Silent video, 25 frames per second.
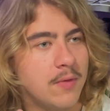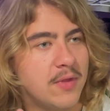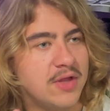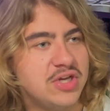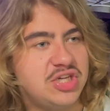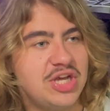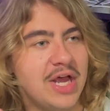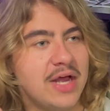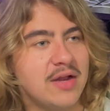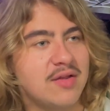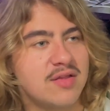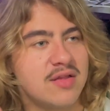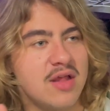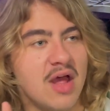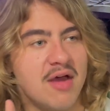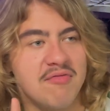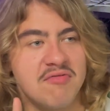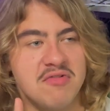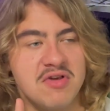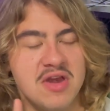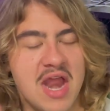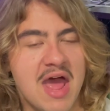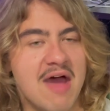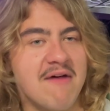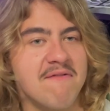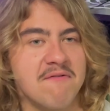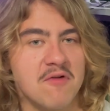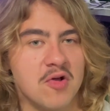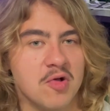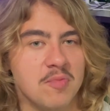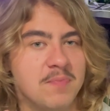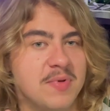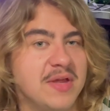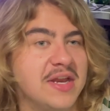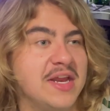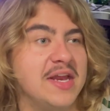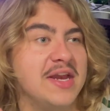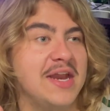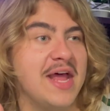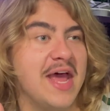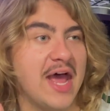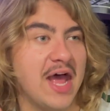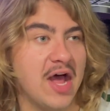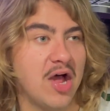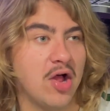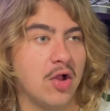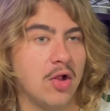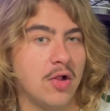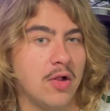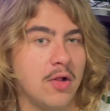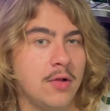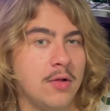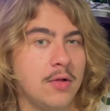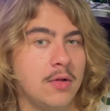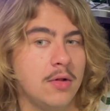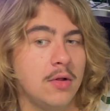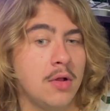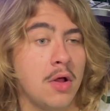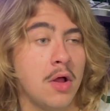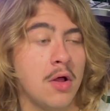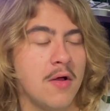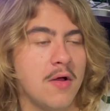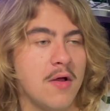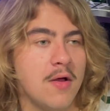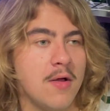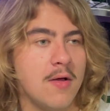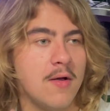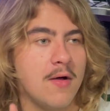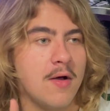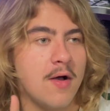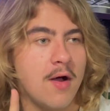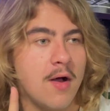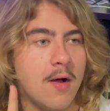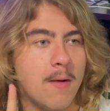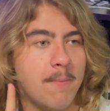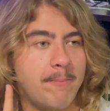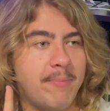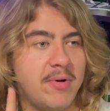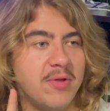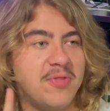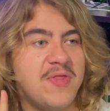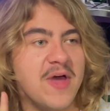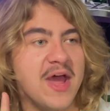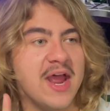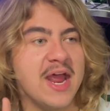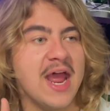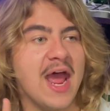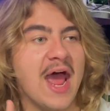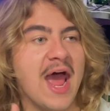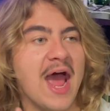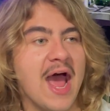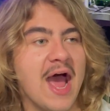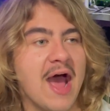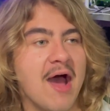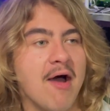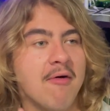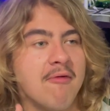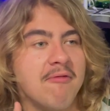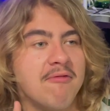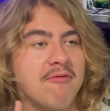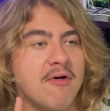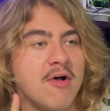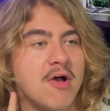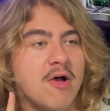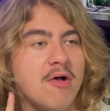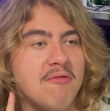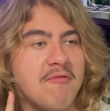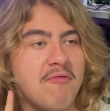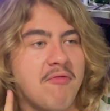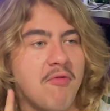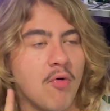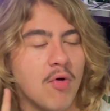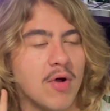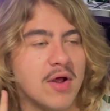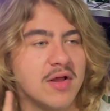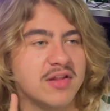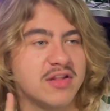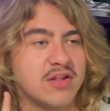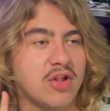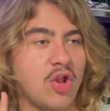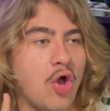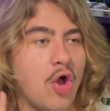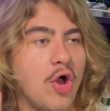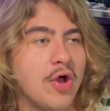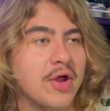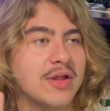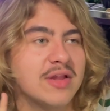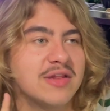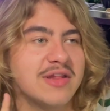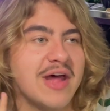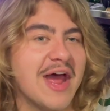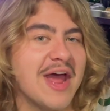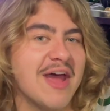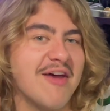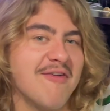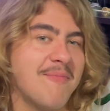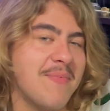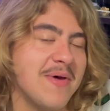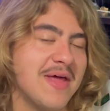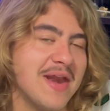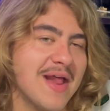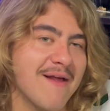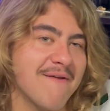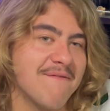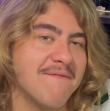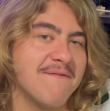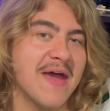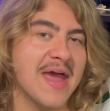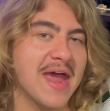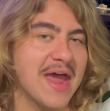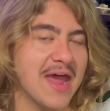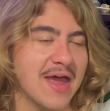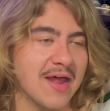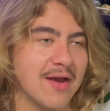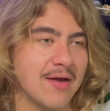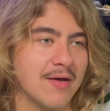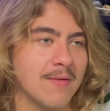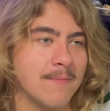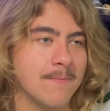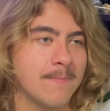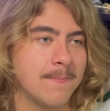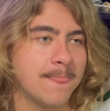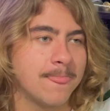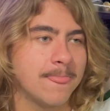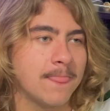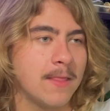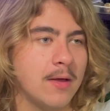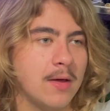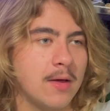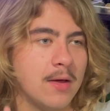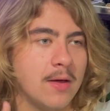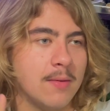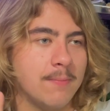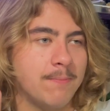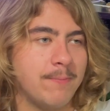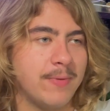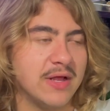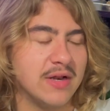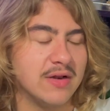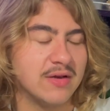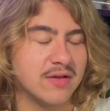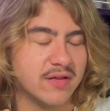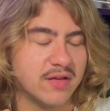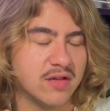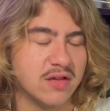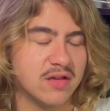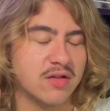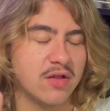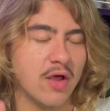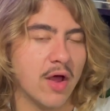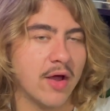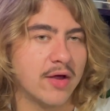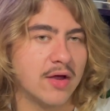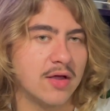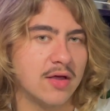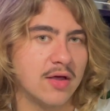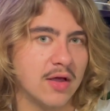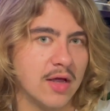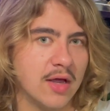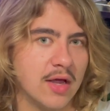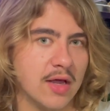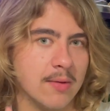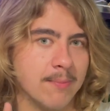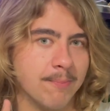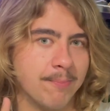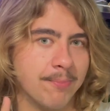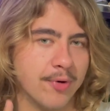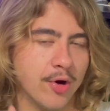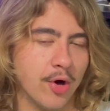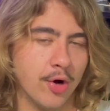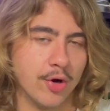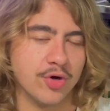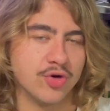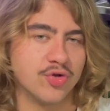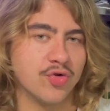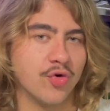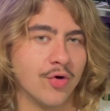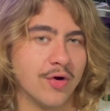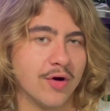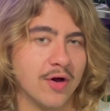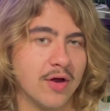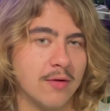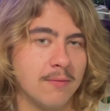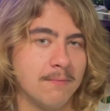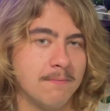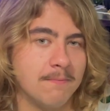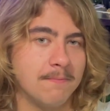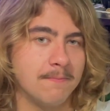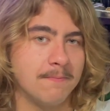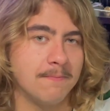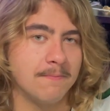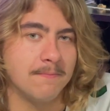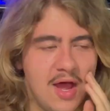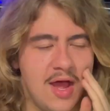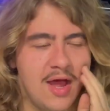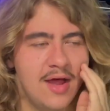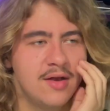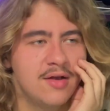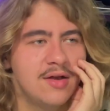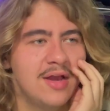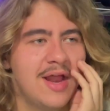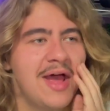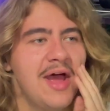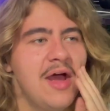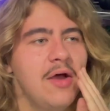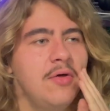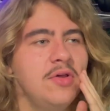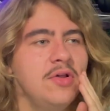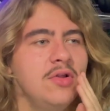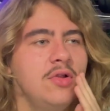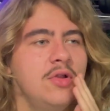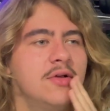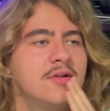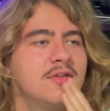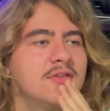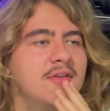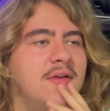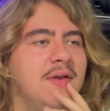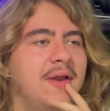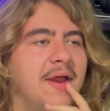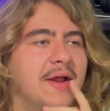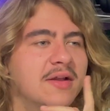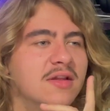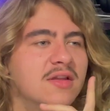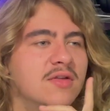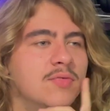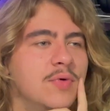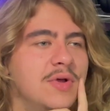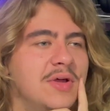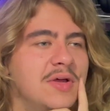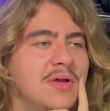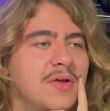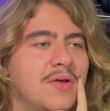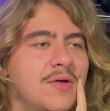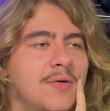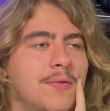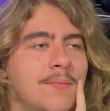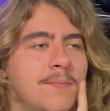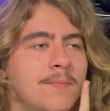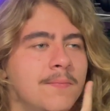The Jets have never been in hell. But they have, for as long as I have been a fan, been stuck in purgatory. And now you look to next week.